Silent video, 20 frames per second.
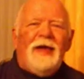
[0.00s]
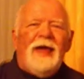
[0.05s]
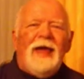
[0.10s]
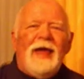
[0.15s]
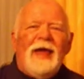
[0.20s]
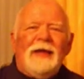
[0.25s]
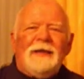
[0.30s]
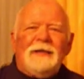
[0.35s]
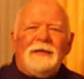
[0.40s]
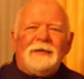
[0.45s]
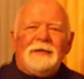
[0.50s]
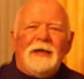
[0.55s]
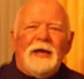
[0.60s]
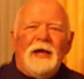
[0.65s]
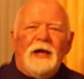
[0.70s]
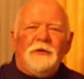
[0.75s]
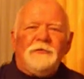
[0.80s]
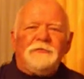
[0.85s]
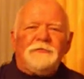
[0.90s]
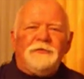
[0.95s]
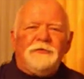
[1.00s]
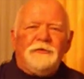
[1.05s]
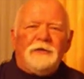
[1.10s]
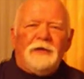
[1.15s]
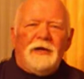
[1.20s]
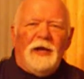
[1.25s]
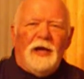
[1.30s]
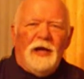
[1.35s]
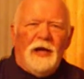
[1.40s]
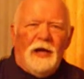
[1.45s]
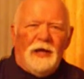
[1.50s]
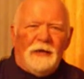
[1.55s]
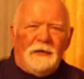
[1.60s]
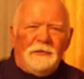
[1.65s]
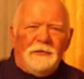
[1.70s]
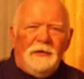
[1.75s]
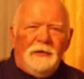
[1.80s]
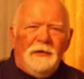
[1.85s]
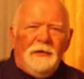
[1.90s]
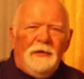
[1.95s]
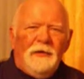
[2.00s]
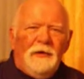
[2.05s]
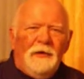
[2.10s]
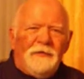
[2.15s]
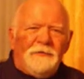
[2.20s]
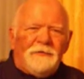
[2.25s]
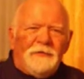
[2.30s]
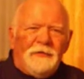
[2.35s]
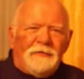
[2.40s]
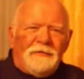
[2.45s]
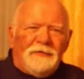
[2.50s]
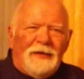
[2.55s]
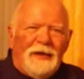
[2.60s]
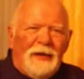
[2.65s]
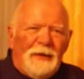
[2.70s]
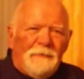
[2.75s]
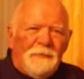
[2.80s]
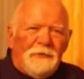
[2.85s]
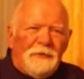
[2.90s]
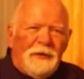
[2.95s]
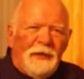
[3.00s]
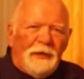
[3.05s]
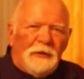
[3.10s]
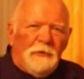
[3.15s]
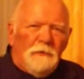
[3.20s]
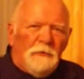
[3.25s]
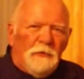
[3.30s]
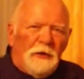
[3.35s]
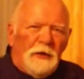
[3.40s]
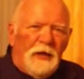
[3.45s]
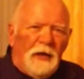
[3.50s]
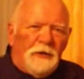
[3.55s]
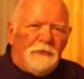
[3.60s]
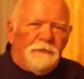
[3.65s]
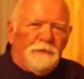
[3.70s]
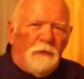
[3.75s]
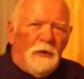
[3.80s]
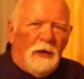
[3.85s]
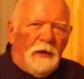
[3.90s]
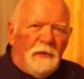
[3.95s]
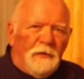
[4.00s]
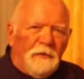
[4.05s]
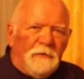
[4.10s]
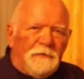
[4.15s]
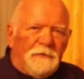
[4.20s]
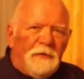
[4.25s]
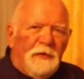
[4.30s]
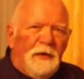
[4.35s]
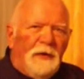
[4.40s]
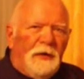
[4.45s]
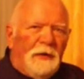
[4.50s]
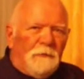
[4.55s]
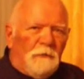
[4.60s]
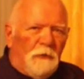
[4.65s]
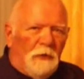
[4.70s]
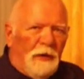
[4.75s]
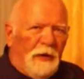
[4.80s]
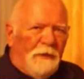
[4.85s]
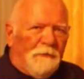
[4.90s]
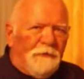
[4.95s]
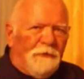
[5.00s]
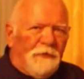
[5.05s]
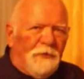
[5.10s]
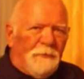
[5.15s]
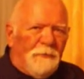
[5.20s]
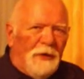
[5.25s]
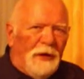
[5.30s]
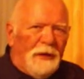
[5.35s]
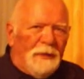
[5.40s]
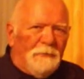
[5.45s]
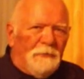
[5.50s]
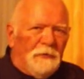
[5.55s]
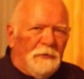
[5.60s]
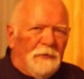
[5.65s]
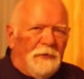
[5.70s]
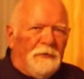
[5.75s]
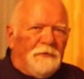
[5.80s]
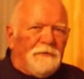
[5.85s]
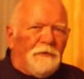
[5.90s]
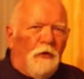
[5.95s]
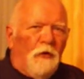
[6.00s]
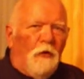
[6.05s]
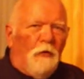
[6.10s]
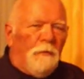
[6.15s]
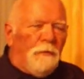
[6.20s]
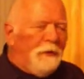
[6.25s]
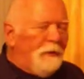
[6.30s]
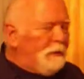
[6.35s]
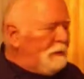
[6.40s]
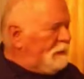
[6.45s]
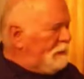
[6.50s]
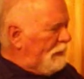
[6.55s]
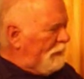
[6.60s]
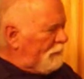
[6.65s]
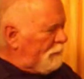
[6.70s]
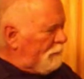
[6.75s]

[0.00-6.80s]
and encounter God. It's the tabernacle where God dwells. And wherever the Bible is open, that's